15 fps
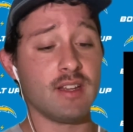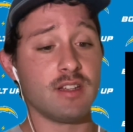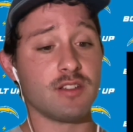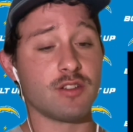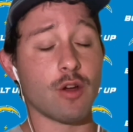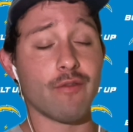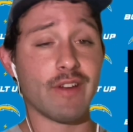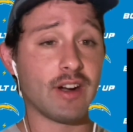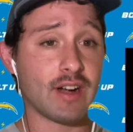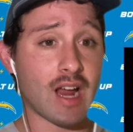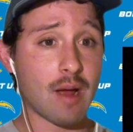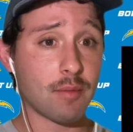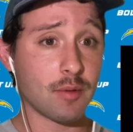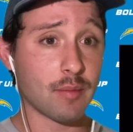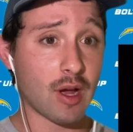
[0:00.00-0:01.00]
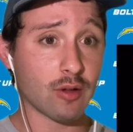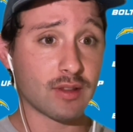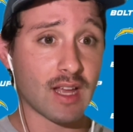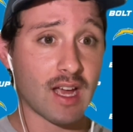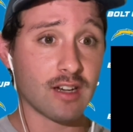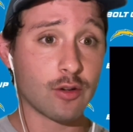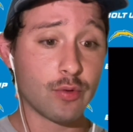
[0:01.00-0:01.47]
So very happy about
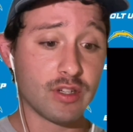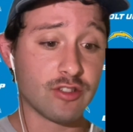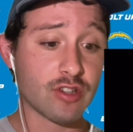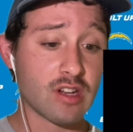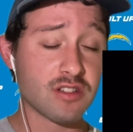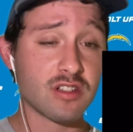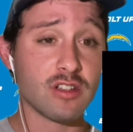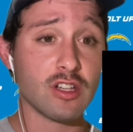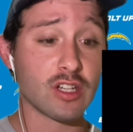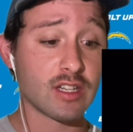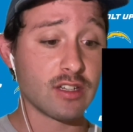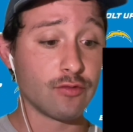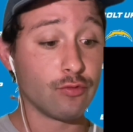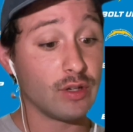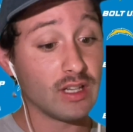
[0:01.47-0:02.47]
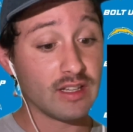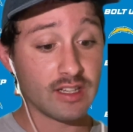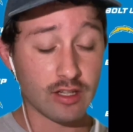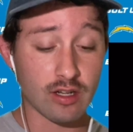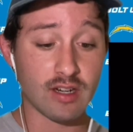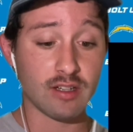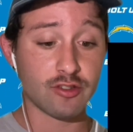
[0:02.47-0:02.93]
that. Quentin Johnson looking really
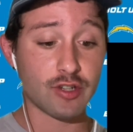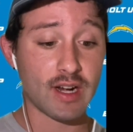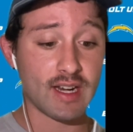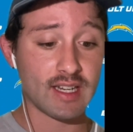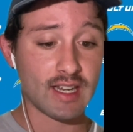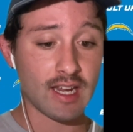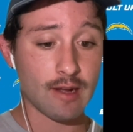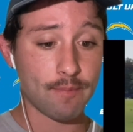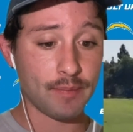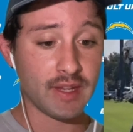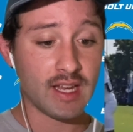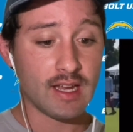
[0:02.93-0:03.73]
good in training camp.